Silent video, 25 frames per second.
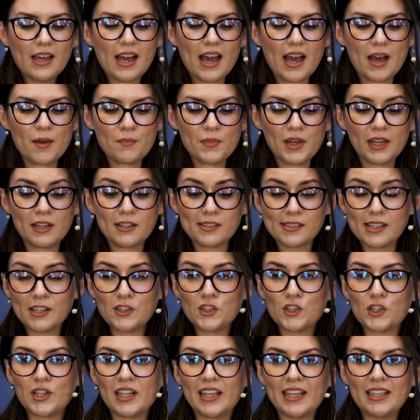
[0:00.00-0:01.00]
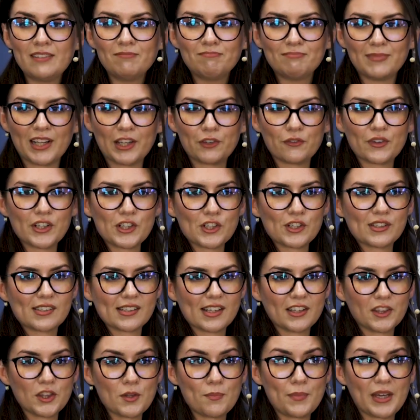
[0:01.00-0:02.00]
And essentially, like Richard
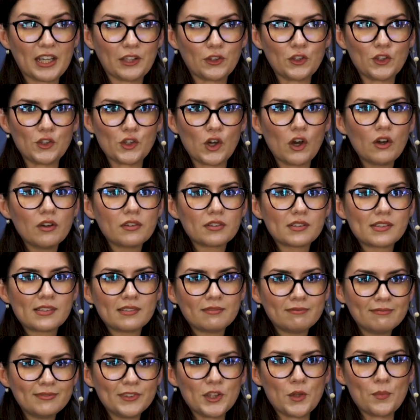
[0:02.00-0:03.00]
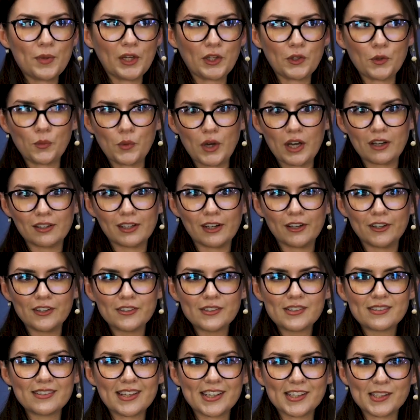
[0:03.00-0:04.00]
said, the bigger the dot, the bigger the
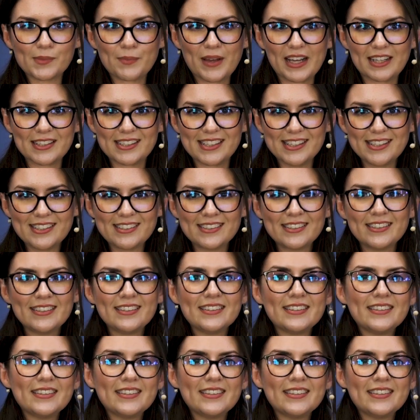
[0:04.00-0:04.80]
workload expected.